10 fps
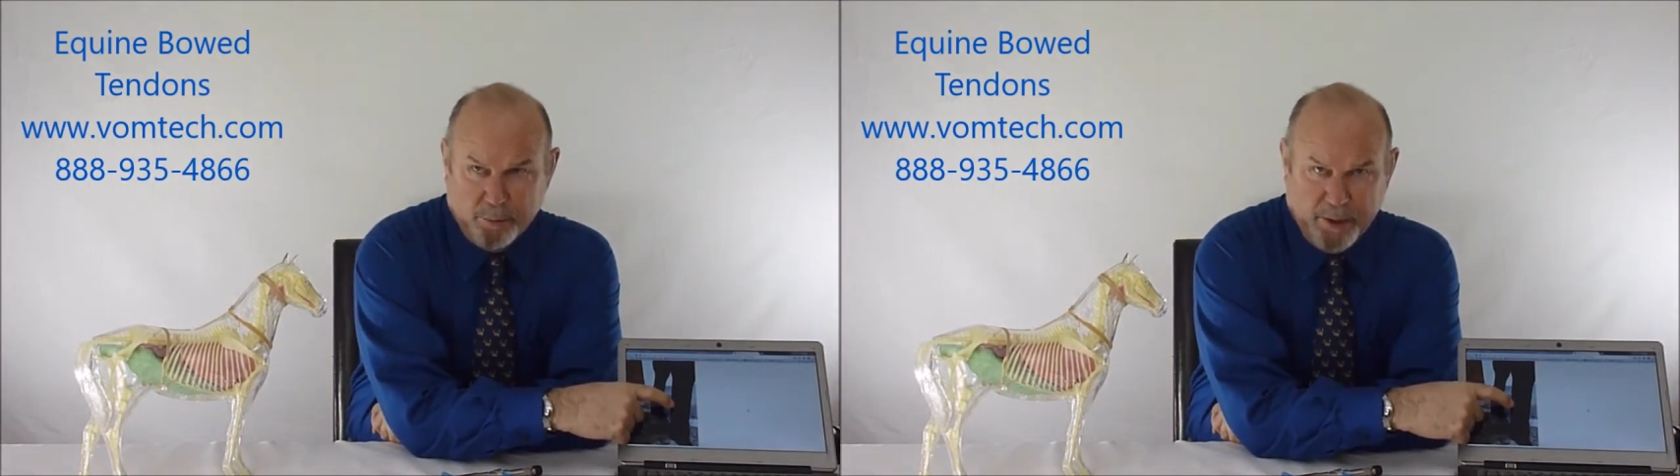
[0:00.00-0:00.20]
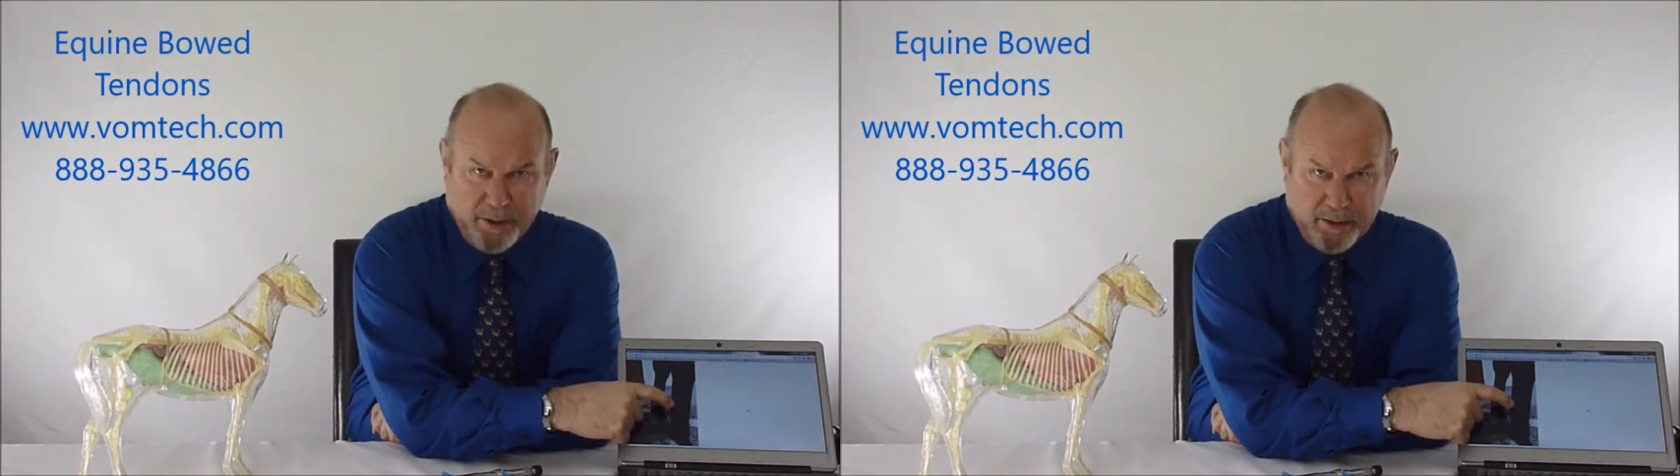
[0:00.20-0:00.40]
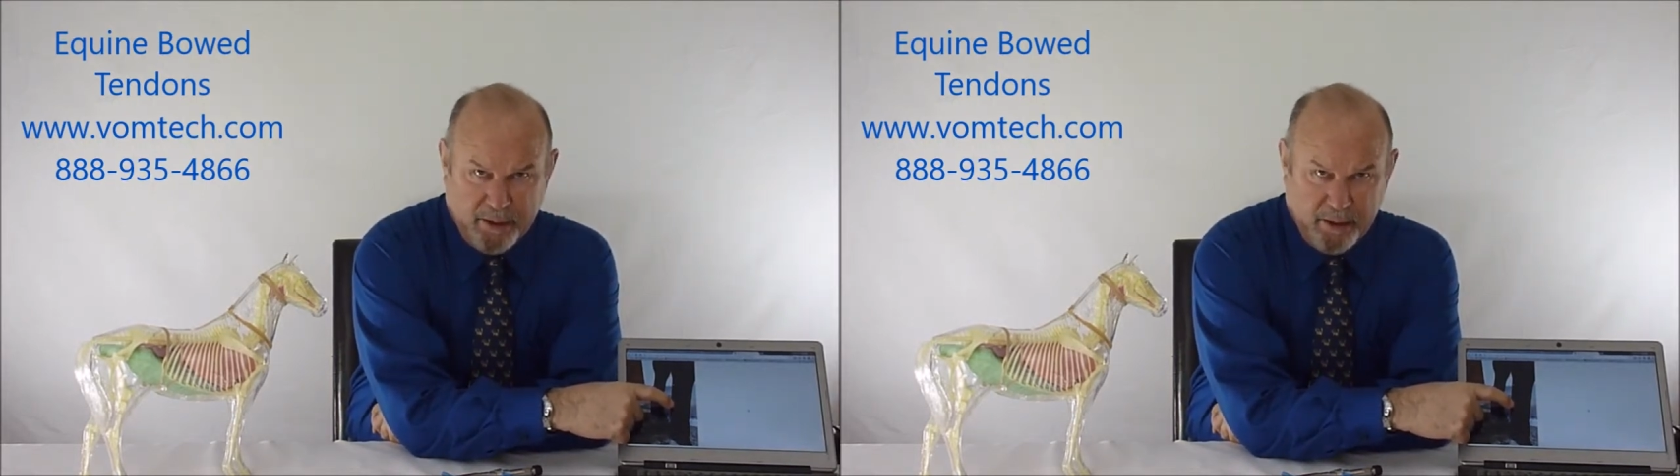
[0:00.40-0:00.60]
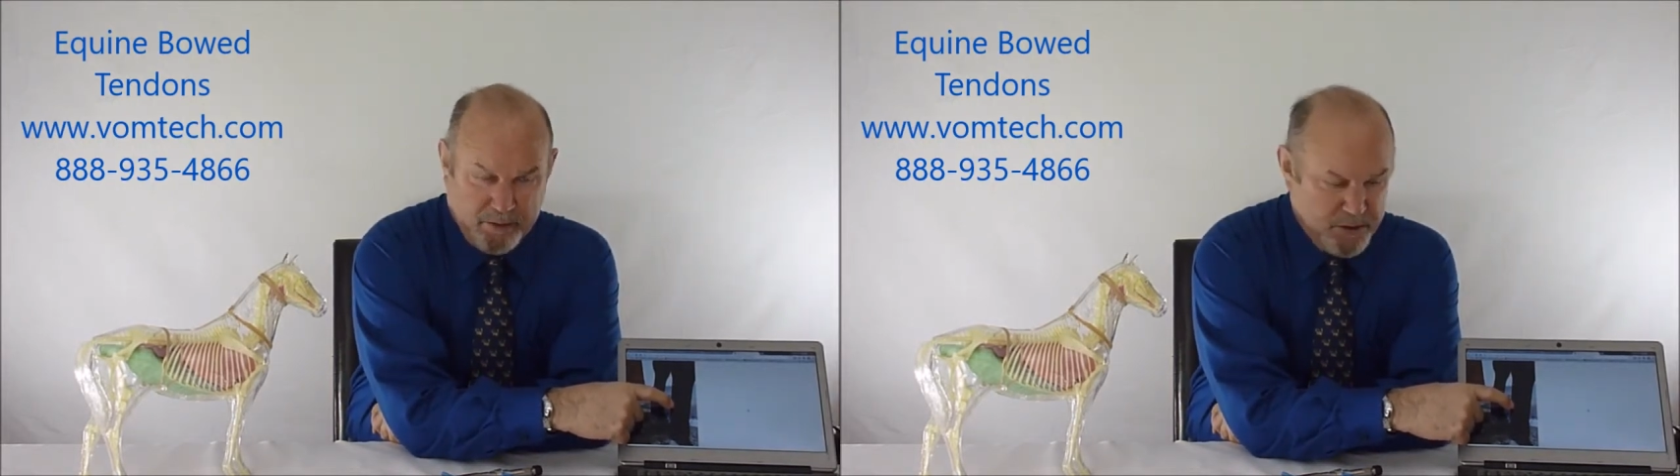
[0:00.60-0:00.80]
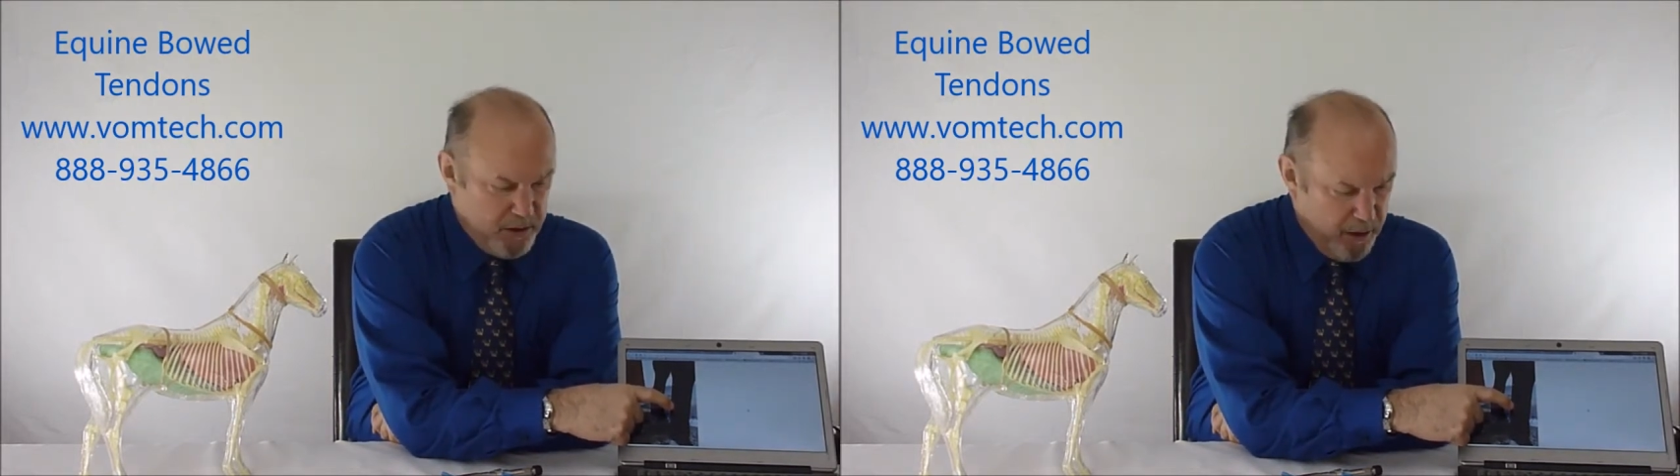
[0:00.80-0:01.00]
breaking down,
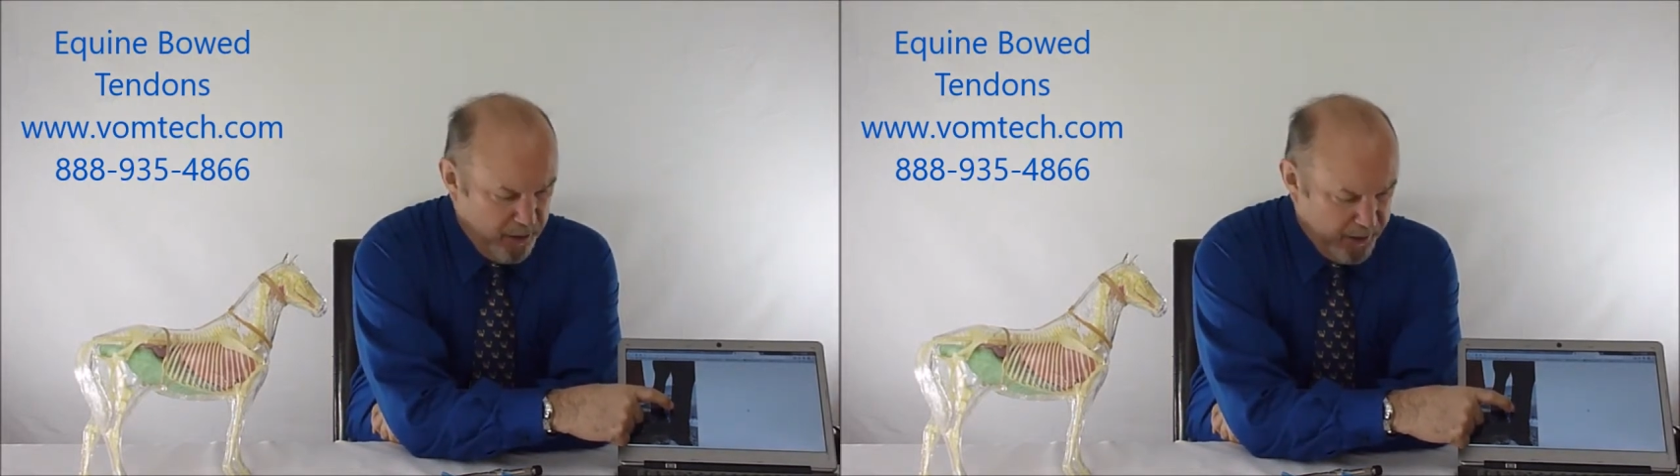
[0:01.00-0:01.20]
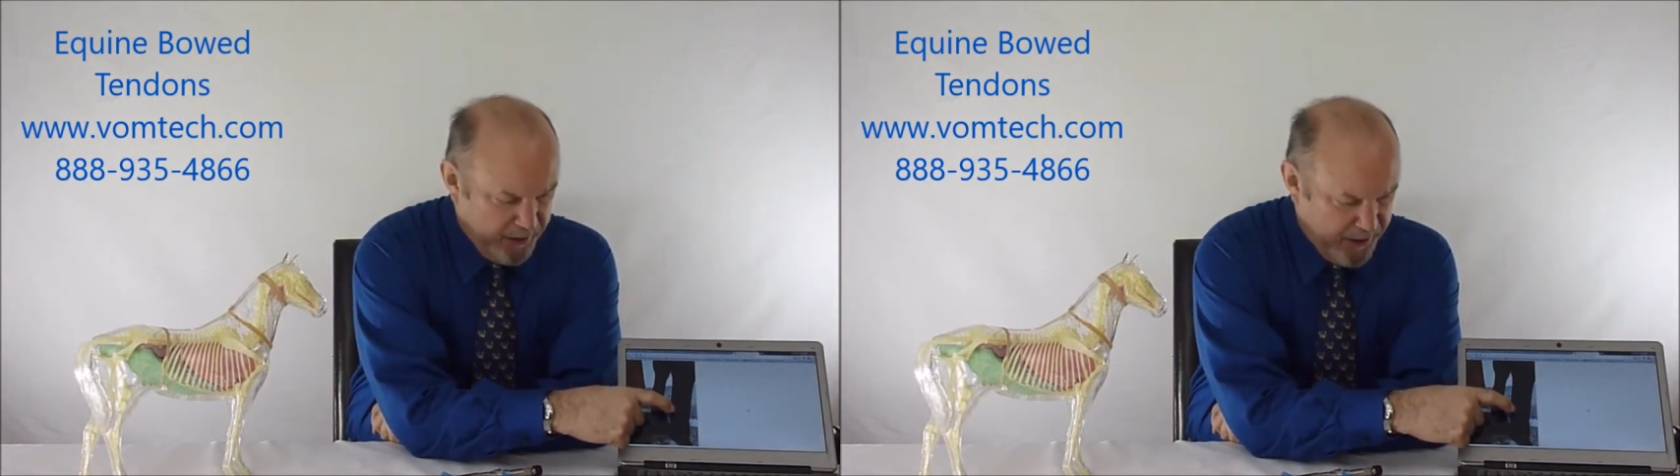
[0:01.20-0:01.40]
scarring,